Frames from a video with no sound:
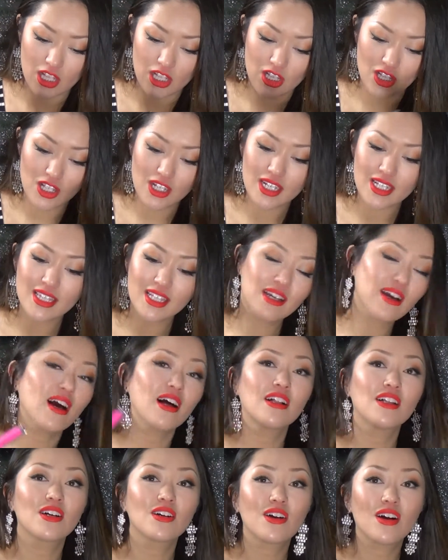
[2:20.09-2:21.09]
Look at the
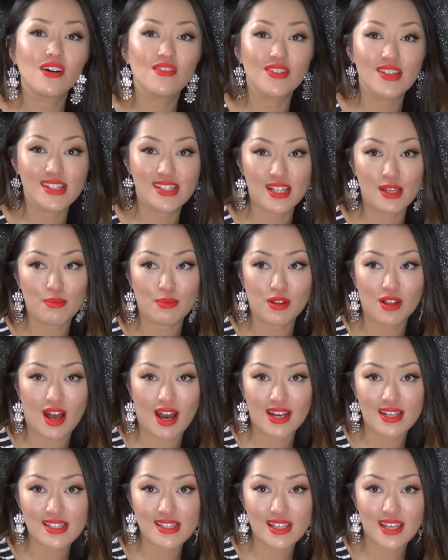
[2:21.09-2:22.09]
color of this lip
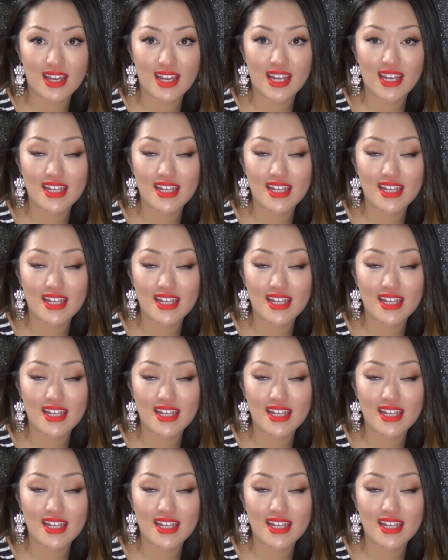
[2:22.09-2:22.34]
gloss.